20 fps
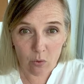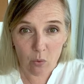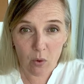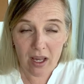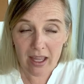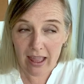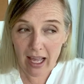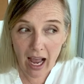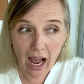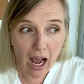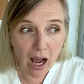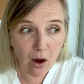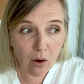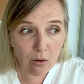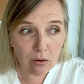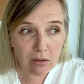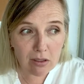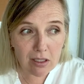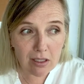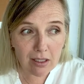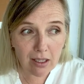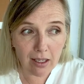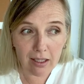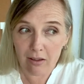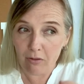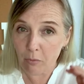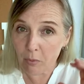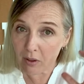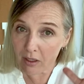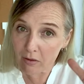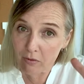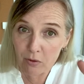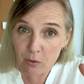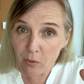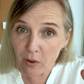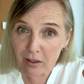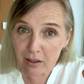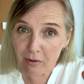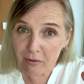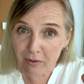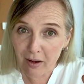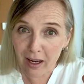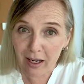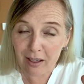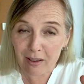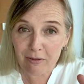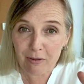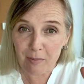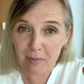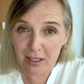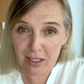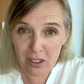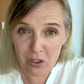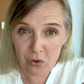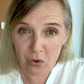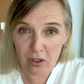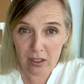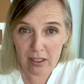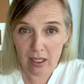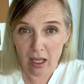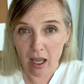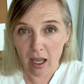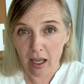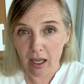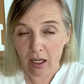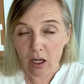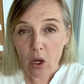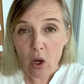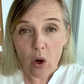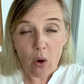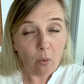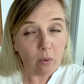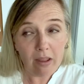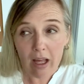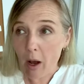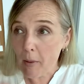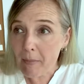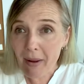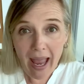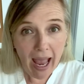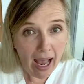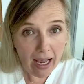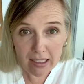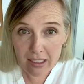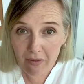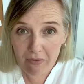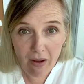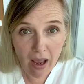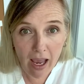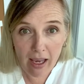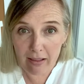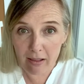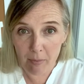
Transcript: without kind of putting fuel on the fire from the district side, without pacifying the